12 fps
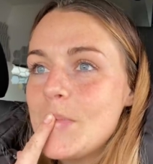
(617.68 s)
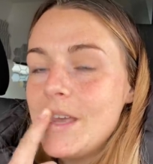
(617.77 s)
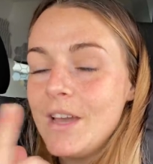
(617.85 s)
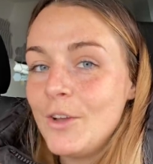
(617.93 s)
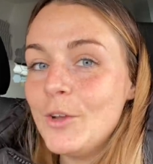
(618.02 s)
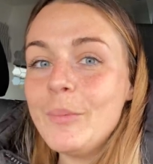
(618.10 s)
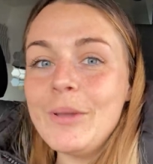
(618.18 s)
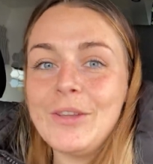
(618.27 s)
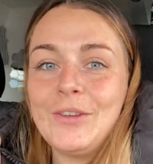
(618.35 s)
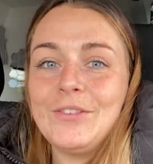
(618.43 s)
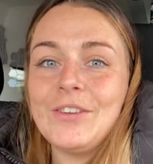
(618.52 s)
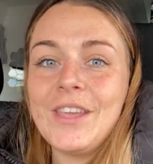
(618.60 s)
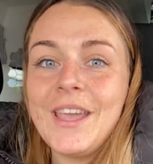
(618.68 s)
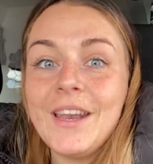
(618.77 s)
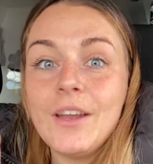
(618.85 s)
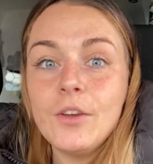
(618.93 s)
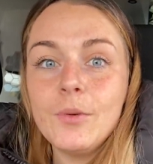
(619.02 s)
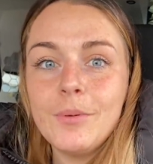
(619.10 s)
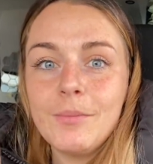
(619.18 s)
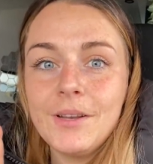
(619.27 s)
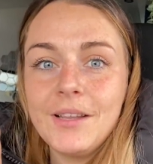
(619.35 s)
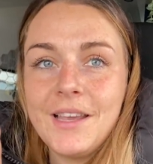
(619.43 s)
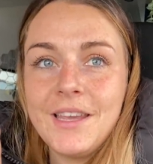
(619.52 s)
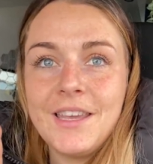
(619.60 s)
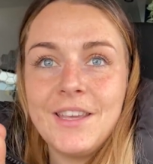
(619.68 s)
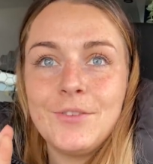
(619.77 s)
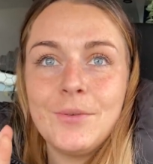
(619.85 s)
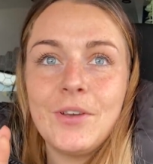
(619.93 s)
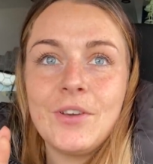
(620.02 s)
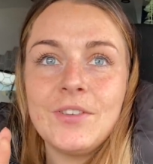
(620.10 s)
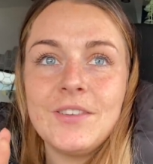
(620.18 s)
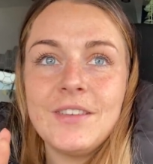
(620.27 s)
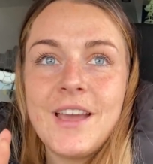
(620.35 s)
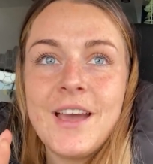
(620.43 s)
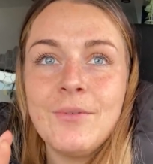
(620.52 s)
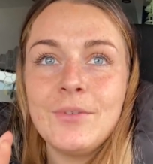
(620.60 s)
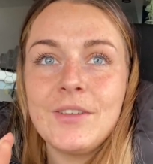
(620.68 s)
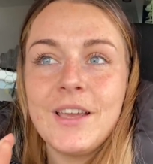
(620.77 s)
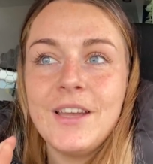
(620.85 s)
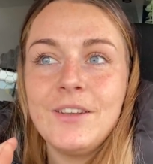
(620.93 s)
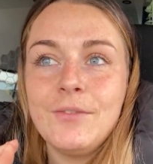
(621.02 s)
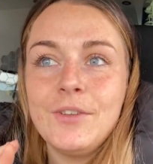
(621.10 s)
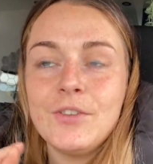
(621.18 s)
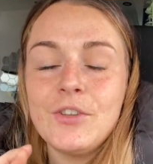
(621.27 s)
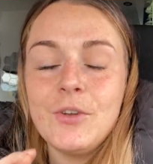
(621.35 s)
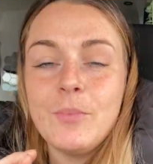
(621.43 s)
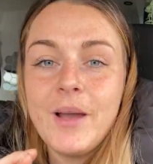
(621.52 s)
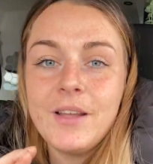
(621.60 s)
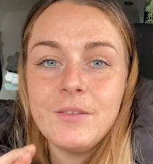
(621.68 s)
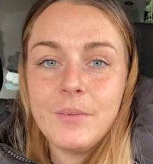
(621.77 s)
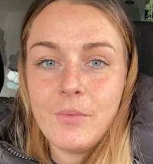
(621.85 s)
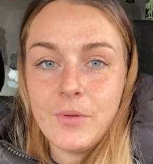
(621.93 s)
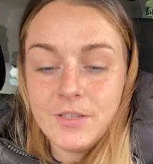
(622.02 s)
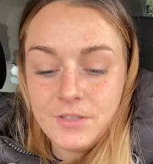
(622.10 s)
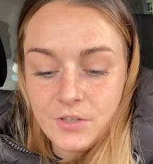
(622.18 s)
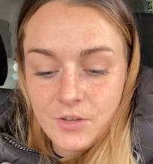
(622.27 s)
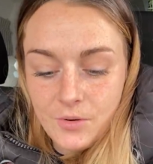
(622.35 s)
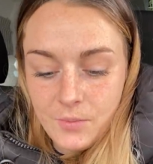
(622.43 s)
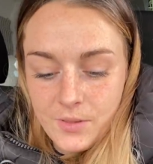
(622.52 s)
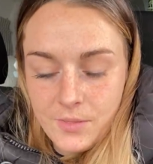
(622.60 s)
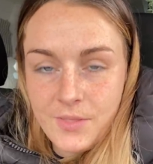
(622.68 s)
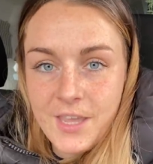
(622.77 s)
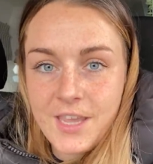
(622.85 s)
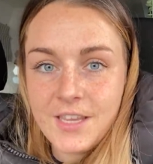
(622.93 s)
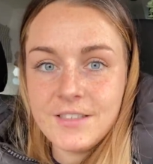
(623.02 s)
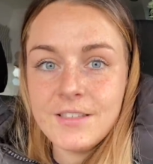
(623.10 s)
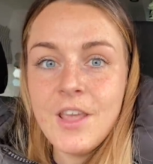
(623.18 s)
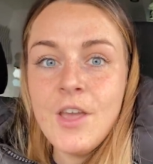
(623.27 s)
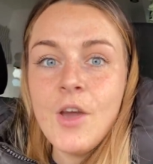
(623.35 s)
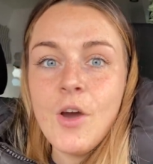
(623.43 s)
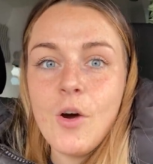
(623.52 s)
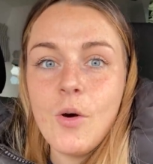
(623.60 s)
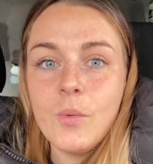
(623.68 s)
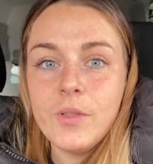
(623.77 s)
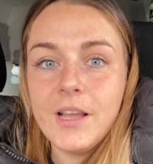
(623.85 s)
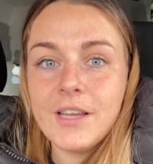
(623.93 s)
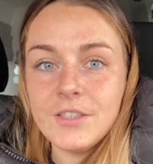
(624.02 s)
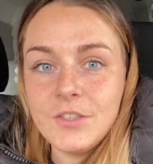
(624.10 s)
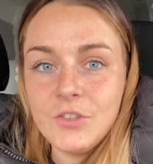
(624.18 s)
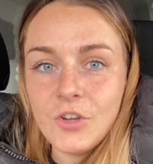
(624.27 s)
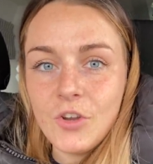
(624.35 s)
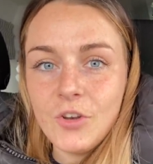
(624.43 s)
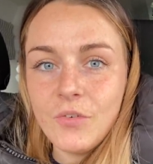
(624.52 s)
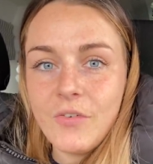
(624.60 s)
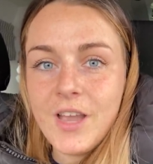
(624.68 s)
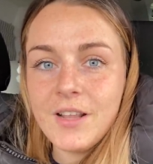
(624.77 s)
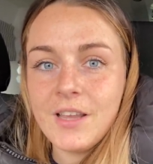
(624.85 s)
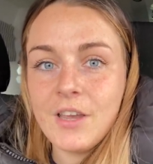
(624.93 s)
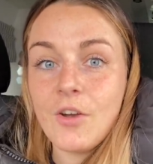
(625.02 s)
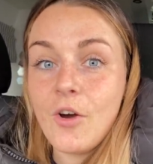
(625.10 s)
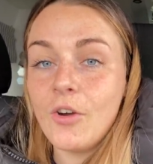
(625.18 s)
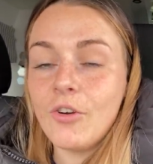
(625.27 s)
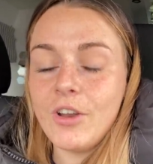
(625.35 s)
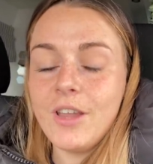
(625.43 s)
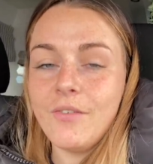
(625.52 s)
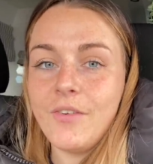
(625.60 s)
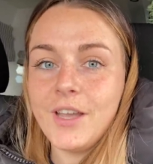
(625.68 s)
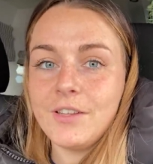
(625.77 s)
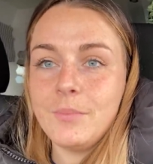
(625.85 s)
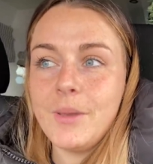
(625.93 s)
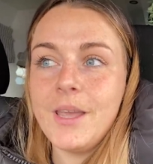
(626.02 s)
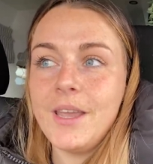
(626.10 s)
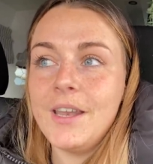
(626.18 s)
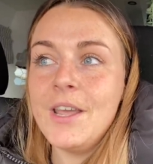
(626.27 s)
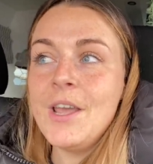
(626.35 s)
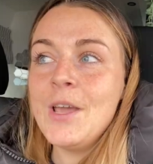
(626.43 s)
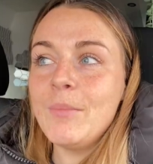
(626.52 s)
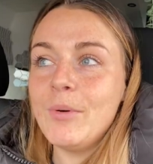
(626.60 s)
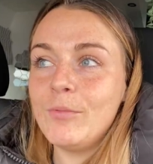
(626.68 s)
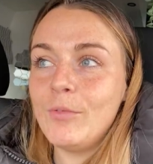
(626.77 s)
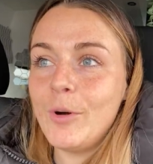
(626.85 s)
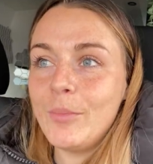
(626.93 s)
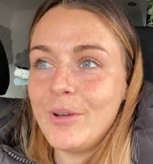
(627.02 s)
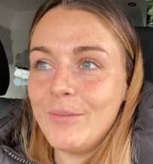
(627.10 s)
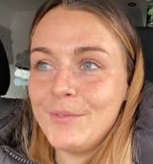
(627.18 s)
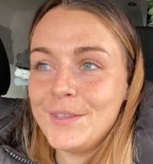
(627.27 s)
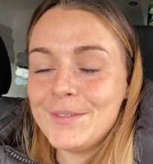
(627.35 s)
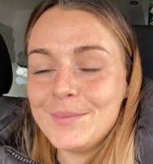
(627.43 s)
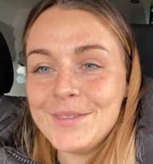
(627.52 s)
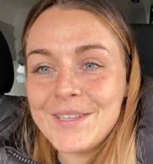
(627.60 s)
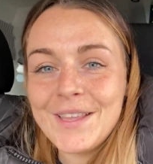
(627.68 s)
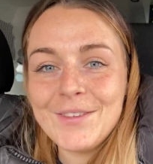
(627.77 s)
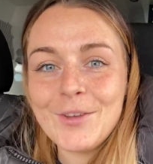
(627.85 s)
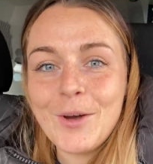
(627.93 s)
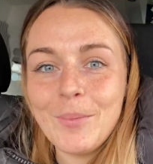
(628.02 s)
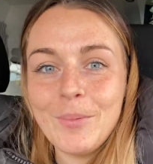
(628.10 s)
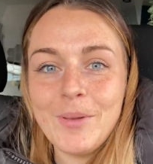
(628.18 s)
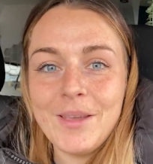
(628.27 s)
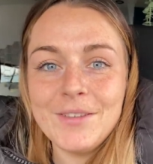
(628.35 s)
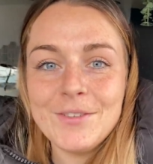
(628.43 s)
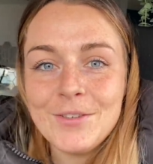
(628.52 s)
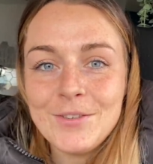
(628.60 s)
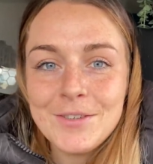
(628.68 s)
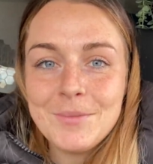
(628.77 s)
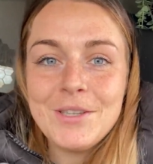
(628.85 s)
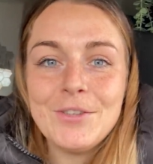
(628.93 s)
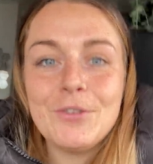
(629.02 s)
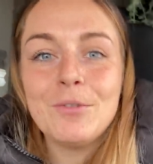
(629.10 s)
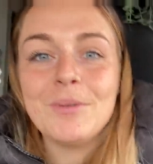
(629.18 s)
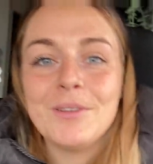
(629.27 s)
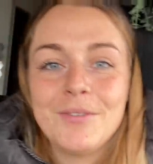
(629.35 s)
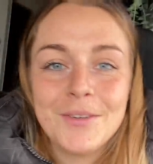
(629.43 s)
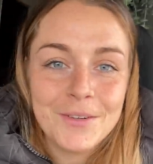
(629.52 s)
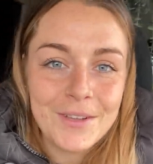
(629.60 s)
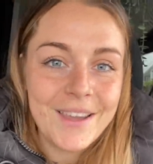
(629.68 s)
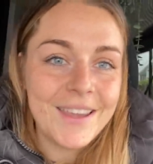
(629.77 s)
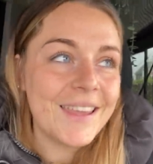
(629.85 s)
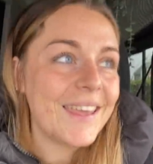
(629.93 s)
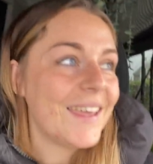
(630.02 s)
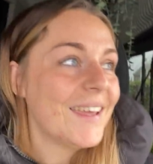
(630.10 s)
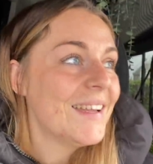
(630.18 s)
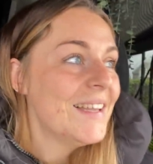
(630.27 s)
I hope it goes okay, and I hope I'm going to like it as well, because I was kind of in two minds about whether to go with this or with like a stone effect, like a concrete effect paint. But Rob convinced me to get this copper paint, so he's going to be in trouble if I don't like it.